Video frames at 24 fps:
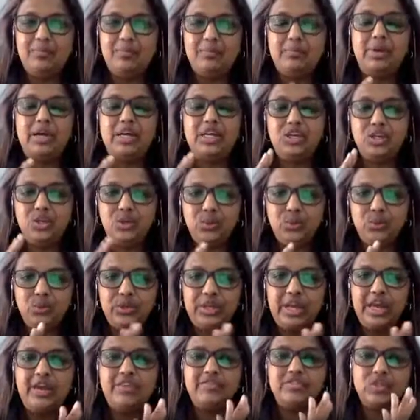But you would
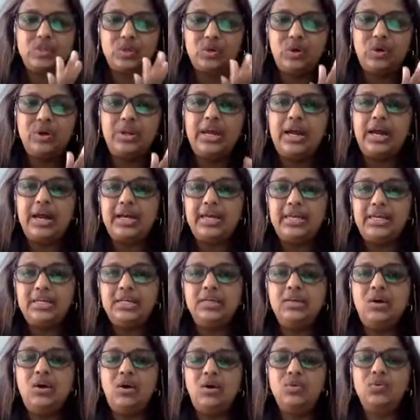have scored higher
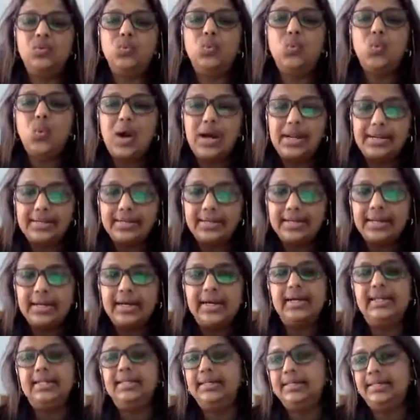on one
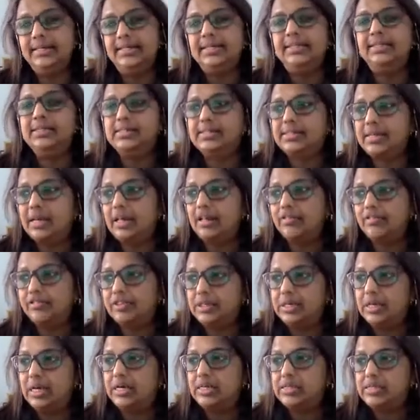color in the
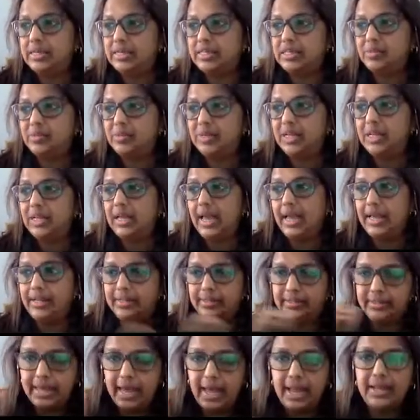self-assessment, and
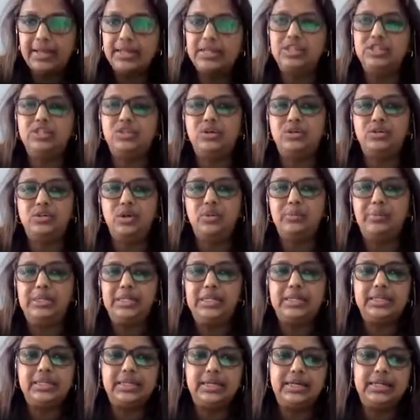that is your
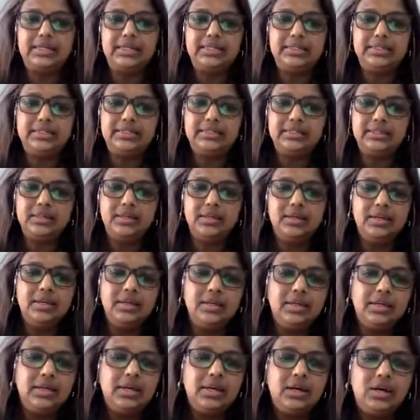dominant color.
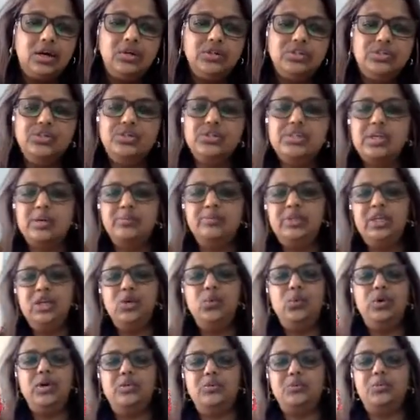Also, something
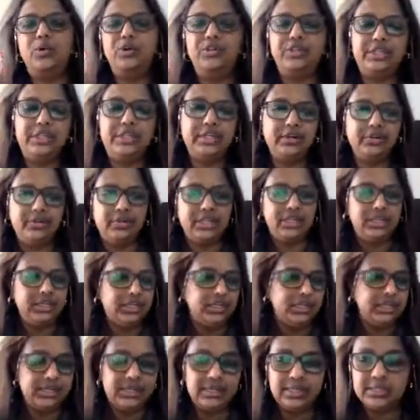worth pointing out here
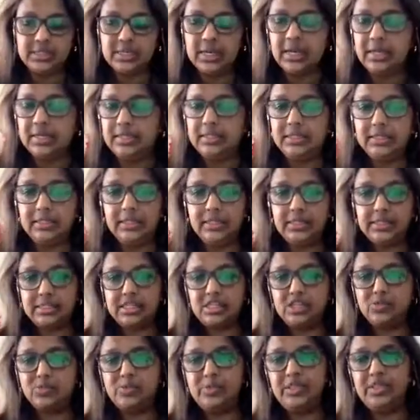is the
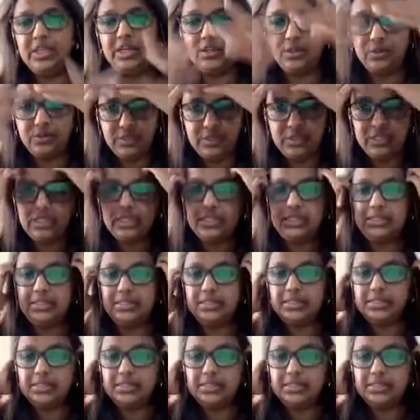assessment that you did is just